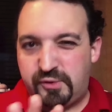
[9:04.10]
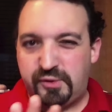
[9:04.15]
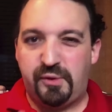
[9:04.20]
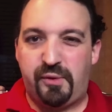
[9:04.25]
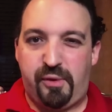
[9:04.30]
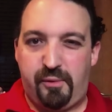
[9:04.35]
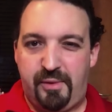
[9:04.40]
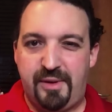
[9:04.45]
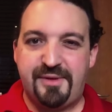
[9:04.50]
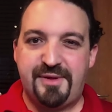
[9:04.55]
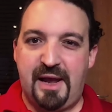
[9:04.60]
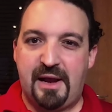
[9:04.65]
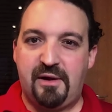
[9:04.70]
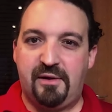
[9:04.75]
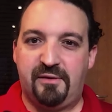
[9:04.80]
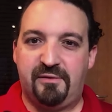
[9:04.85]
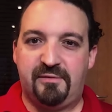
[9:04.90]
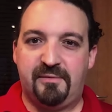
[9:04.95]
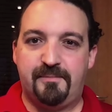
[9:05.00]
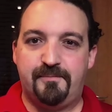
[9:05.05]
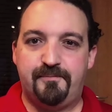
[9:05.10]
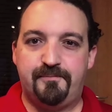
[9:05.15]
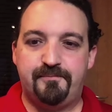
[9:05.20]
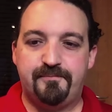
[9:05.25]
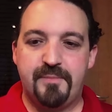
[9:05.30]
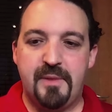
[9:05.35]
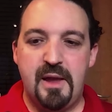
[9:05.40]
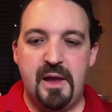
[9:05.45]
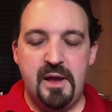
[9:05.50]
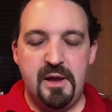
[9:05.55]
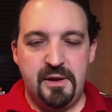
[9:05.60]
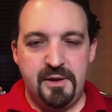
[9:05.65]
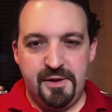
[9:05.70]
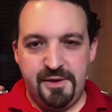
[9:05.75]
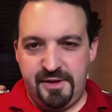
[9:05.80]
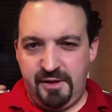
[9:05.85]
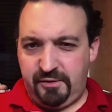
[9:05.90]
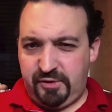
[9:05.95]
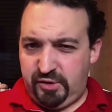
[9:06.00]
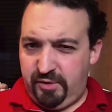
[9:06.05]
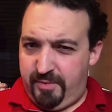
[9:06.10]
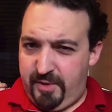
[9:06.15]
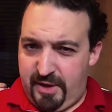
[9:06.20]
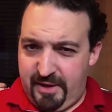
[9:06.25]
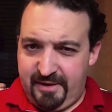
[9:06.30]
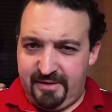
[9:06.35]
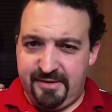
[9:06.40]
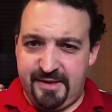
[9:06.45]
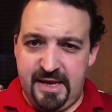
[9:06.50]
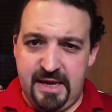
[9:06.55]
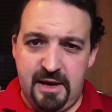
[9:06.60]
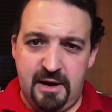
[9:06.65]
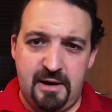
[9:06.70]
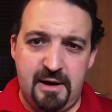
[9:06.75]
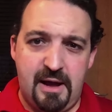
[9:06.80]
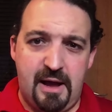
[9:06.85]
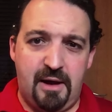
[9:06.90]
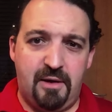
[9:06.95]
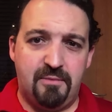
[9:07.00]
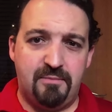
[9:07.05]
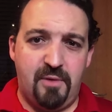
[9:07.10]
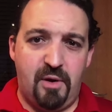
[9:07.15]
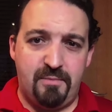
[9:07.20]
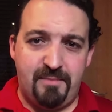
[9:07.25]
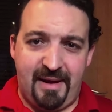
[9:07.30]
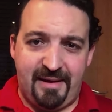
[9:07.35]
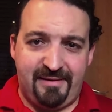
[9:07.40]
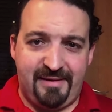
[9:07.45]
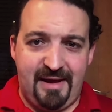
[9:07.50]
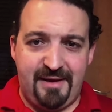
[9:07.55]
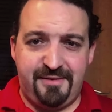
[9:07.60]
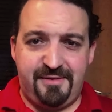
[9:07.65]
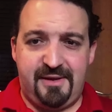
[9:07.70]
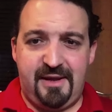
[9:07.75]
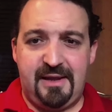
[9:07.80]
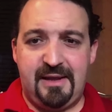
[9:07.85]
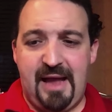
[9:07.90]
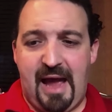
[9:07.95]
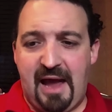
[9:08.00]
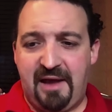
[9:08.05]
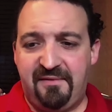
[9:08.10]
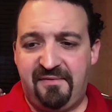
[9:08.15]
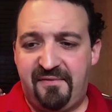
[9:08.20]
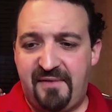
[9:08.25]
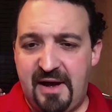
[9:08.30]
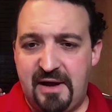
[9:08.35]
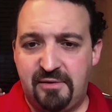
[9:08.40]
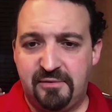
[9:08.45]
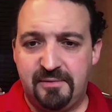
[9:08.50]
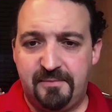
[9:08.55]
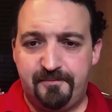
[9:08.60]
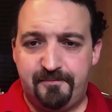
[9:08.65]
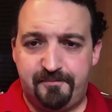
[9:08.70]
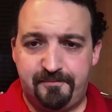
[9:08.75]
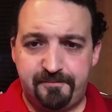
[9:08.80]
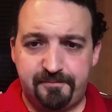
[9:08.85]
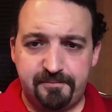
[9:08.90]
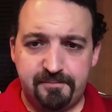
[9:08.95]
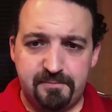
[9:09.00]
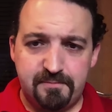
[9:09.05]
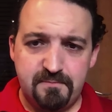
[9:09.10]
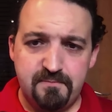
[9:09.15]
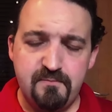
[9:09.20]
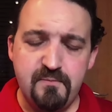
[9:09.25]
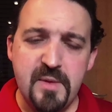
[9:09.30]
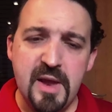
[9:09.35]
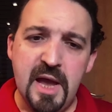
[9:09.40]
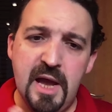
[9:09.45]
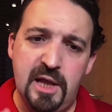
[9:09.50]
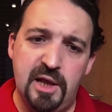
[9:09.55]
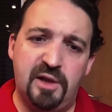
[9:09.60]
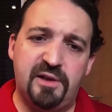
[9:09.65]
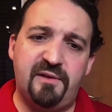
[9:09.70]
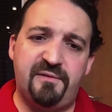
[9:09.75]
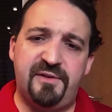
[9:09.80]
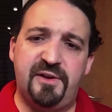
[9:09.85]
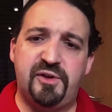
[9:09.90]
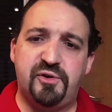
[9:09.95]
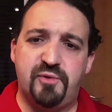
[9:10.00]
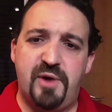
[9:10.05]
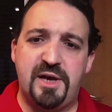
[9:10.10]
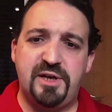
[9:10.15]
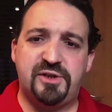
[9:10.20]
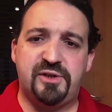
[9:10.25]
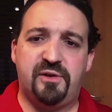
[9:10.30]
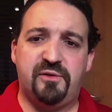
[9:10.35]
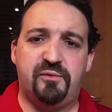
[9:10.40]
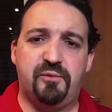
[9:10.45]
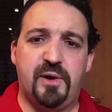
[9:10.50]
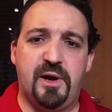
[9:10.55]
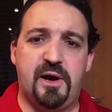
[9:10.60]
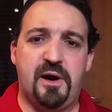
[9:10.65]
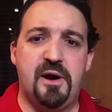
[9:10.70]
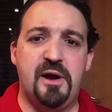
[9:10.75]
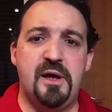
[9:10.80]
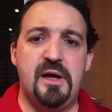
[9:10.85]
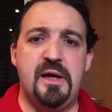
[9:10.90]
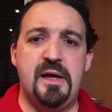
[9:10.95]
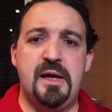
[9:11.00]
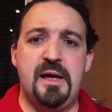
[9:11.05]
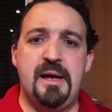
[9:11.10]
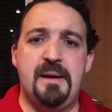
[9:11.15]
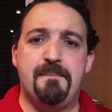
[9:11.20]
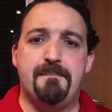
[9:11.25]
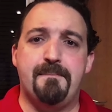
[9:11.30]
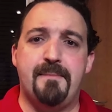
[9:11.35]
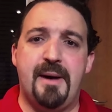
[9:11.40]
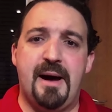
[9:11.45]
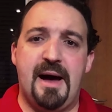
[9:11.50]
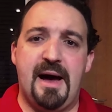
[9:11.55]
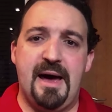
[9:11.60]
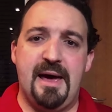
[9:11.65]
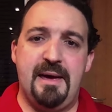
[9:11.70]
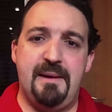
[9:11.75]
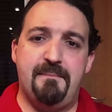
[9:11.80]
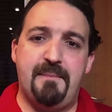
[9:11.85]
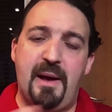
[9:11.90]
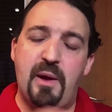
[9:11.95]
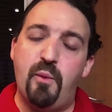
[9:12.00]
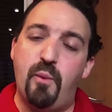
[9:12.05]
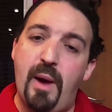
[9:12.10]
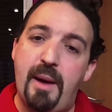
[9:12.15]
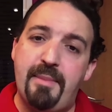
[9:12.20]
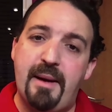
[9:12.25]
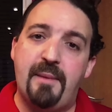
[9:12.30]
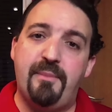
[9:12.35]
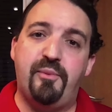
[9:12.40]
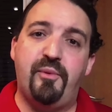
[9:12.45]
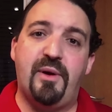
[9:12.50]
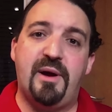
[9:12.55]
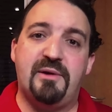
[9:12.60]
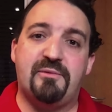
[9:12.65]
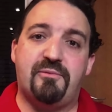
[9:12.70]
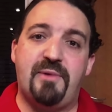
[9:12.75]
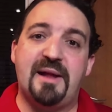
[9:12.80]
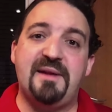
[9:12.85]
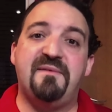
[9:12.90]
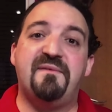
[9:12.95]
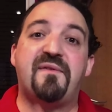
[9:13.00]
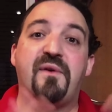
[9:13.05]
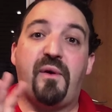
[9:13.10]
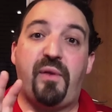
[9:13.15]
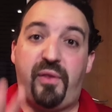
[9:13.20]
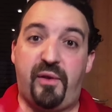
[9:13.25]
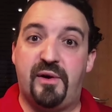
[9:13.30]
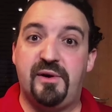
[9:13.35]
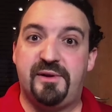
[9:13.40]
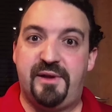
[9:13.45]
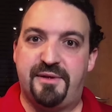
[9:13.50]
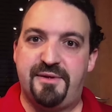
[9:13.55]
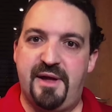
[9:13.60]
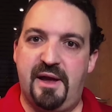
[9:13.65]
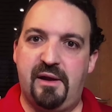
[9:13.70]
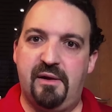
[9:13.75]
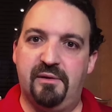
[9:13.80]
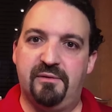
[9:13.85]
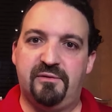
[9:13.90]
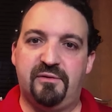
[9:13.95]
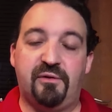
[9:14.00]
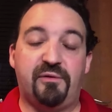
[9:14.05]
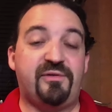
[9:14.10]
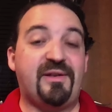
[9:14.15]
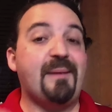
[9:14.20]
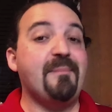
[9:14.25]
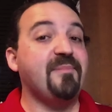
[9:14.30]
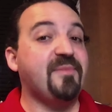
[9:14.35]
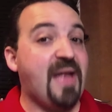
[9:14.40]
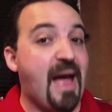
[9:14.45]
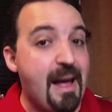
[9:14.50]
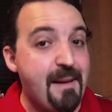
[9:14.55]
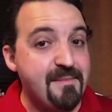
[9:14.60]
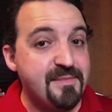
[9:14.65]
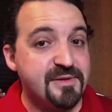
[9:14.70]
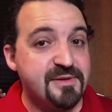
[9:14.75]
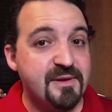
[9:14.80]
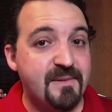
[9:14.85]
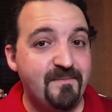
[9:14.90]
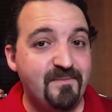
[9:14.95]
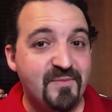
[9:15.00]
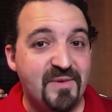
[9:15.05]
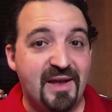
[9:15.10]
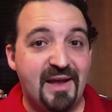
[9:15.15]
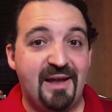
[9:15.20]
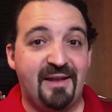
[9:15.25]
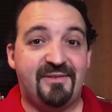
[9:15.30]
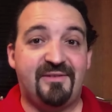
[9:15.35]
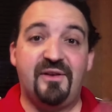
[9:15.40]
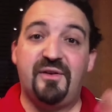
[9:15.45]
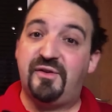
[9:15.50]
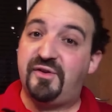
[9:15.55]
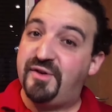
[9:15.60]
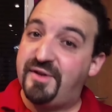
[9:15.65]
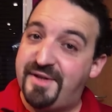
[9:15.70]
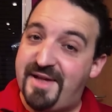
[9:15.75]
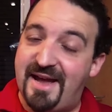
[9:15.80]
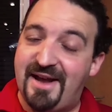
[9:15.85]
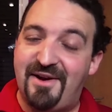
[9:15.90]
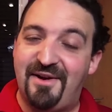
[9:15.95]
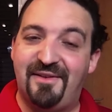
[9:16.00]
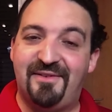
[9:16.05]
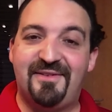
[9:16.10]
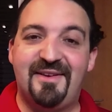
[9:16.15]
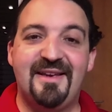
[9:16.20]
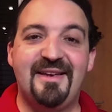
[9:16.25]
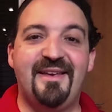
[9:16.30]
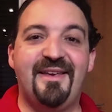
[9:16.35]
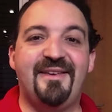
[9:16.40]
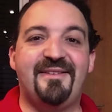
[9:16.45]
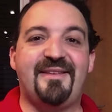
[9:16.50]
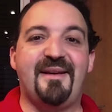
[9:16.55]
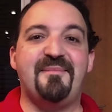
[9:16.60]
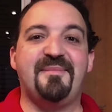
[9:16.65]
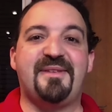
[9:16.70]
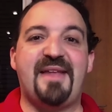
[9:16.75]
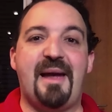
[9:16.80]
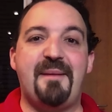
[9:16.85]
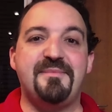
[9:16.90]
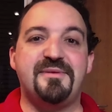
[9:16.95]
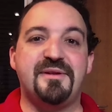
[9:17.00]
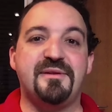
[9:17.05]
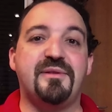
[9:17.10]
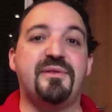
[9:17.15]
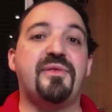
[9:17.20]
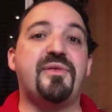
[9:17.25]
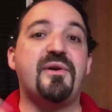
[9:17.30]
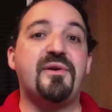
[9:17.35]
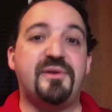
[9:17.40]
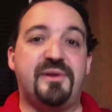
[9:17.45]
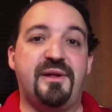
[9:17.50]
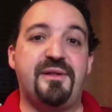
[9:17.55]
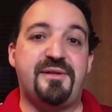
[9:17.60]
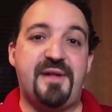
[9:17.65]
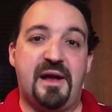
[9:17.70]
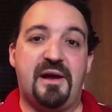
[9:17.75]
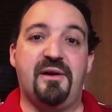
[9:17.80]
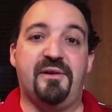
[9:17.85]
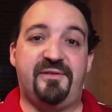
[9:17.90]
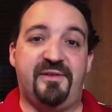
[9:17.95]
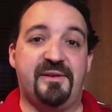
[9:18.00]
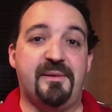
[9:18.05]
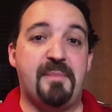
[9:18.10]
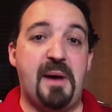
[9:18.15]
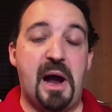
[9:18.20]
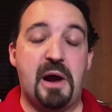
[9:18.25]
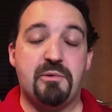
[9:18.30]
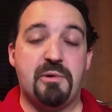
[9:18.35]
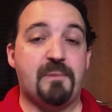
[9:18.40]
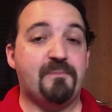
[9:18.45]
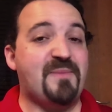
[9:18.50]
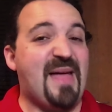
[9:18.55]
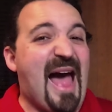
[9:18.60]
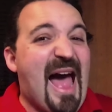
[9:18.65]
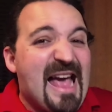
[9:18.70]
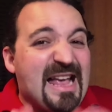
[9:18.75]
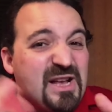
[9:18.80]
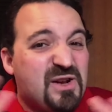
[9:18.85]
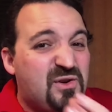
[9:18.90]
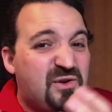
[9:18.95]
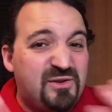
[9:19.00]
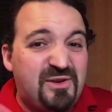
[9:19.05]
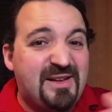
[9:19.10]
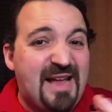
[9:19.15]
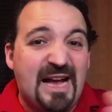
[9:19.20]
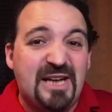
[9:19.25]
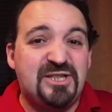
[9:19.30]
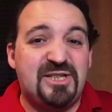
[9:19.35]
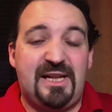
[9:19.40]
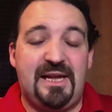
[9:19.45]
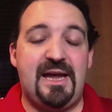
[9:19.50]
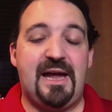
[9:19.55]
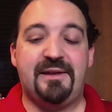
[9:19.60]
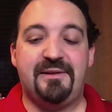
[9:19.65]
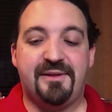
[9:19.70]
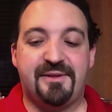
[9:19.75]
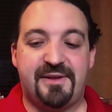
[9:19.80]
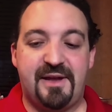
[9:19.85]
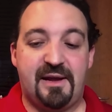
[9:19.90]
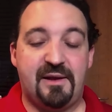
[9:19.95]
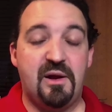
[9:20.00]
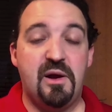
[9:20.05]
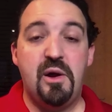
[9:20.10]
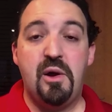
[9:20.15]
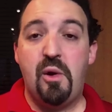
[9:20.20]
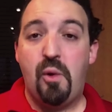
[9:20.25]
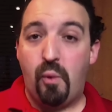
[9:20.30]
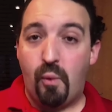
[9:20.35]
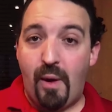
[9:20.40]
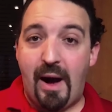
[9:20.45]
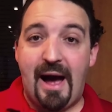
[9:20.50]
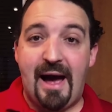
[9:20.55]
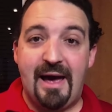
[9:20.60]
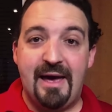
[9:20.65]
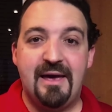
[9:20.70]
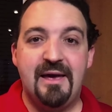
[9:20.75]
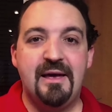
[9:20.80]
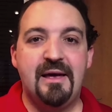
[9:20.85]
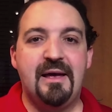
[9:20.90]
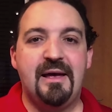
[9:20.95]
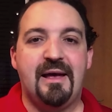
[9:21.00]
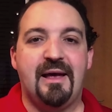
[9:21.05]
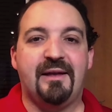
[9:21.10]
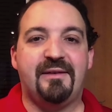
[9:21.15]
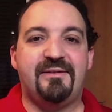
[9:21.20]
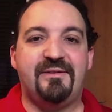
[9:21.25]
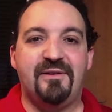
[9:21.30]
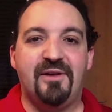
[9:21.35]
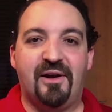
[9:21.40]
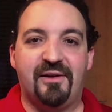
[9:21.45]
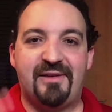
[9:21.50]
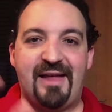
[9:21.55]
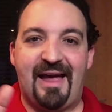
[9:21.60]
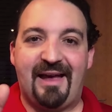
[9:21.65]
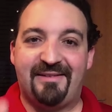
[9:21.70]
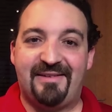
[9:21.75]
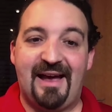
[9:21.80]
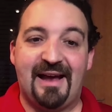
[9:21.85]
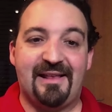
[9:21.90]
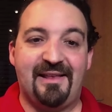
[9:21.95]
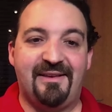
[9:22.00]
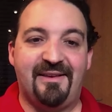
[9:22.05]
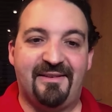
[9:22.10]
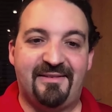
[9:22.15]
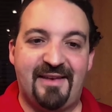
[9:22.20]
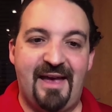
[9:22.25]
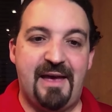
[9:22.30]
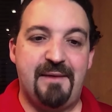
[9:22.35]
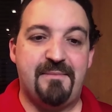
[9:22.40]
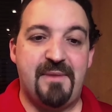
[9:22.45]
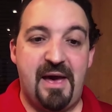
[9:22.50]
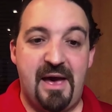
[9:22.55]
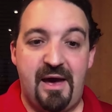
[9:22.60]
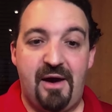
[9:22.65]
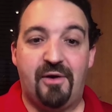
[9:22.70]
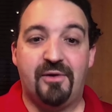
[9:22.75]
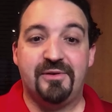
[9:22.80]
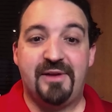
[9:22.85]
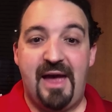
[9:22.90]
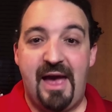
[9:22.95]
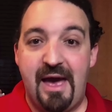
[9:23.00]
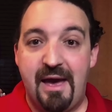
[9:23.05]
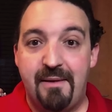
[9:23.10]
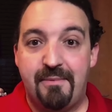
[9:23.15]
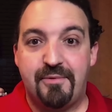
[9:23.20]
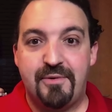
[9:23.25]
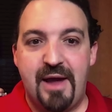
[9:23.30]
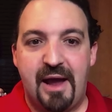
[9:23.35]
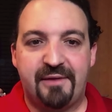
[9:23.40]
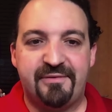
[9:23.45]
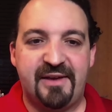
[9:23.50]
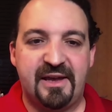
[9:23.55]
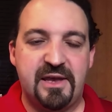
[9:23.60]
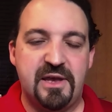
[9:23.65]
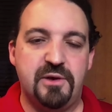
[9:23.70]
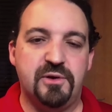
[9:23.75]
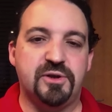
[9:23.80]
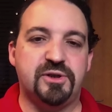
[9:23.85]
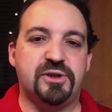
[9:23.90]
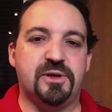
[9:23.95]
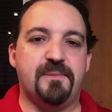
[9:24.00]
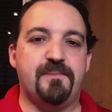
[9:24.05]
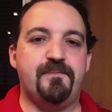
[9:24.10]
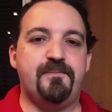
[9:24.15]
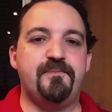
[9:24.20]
to 3 seconds. So to be honest, here on my testing, I found a lot of situations where my web app were running for 30 seconds. So sometimes it's 2 seconds, sometimes it's 30 seconds in the background. I couldn't actually understand why it's not exactly the same on every execution.